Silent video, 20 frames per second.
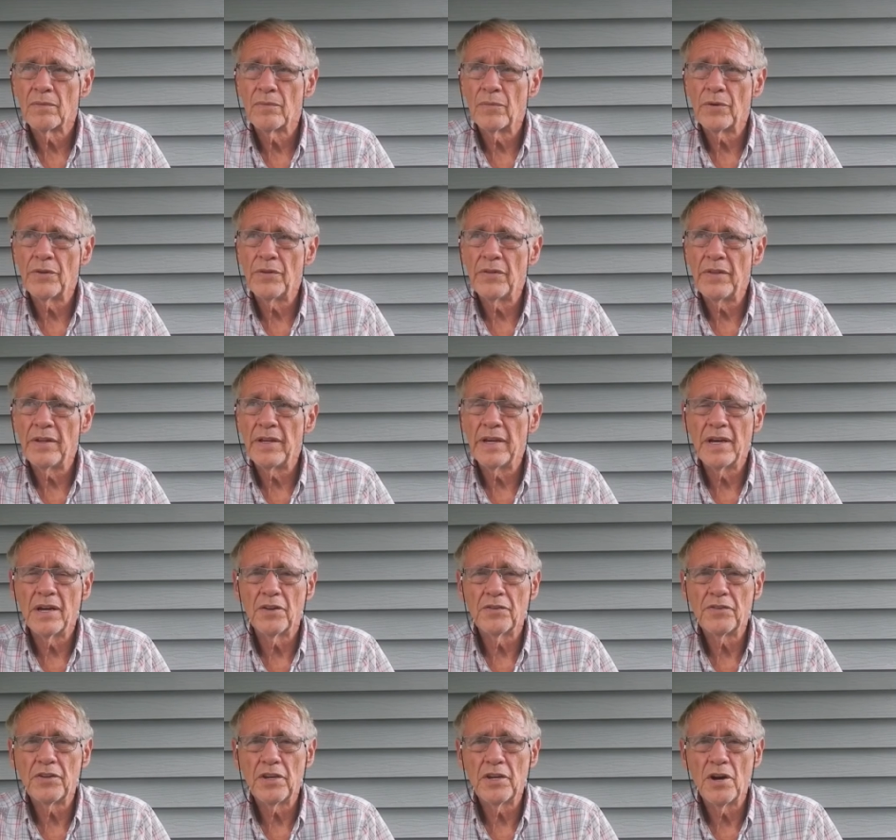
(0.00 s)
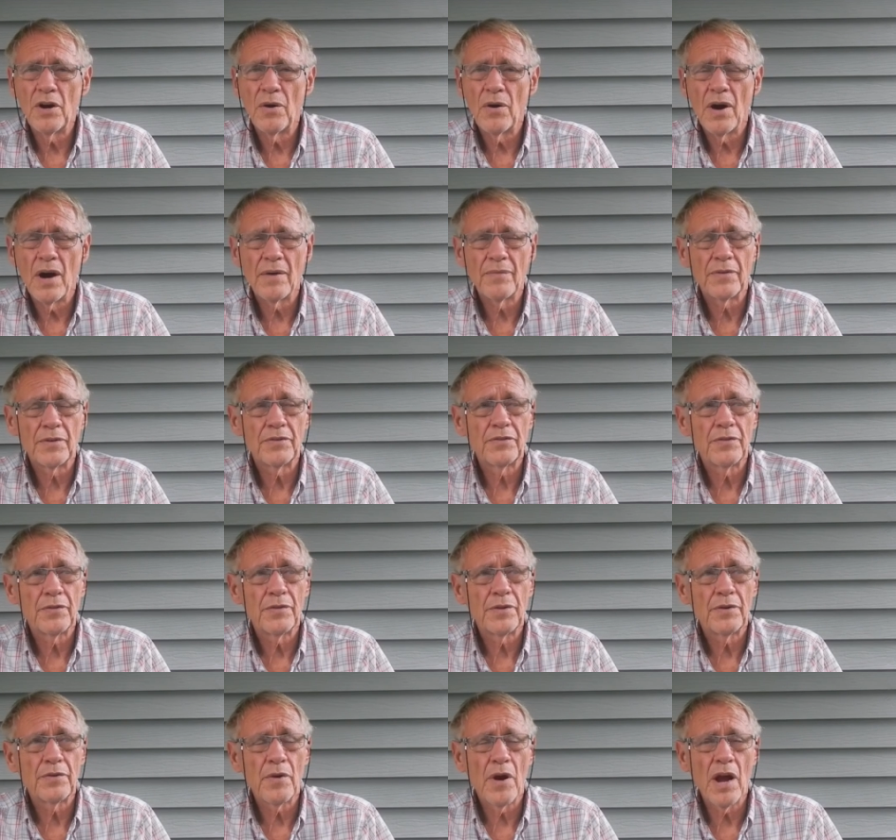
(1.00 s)
with the LTO office for
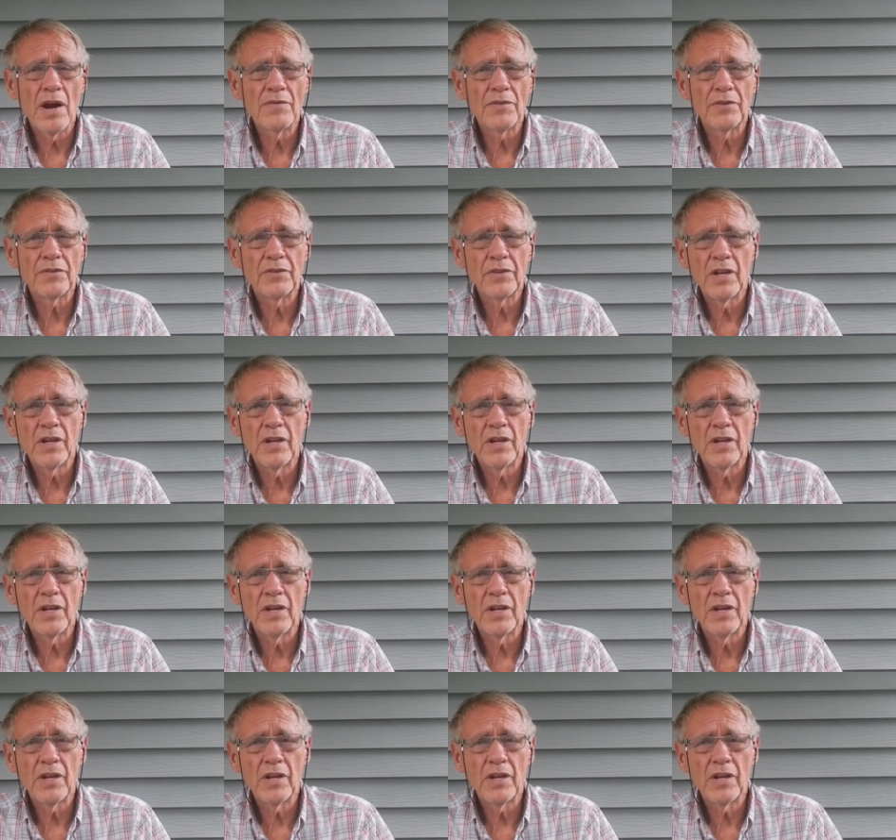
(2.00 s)
the driver's